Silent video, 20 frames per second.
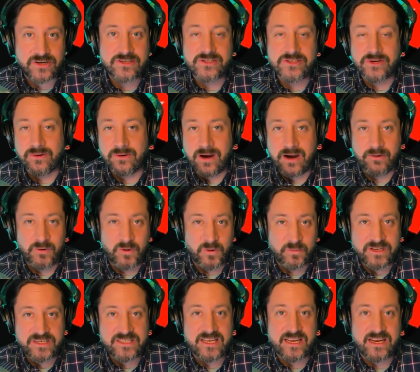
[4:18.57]
so I will
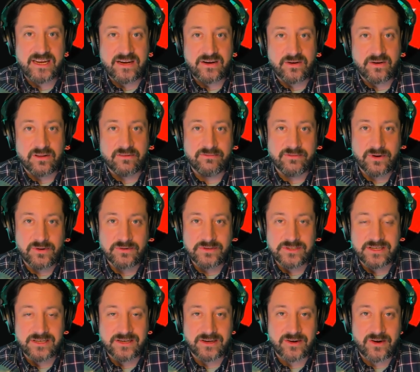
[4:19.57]
be taking all the
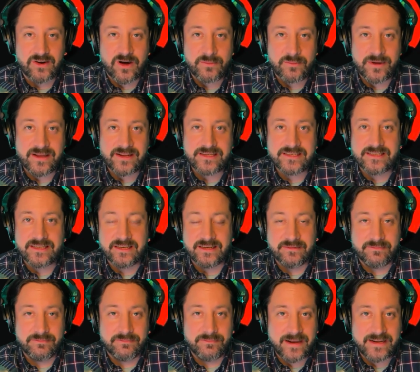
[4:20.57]
votes and the comments
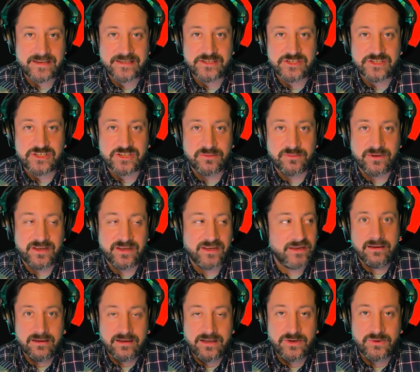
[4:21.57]
and message to me
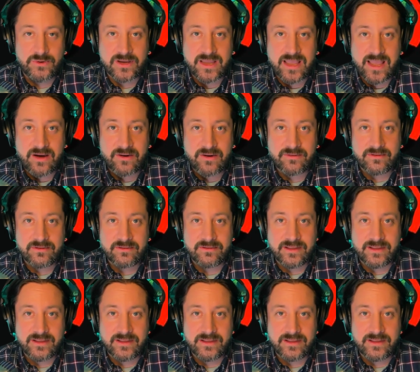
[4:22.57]
into account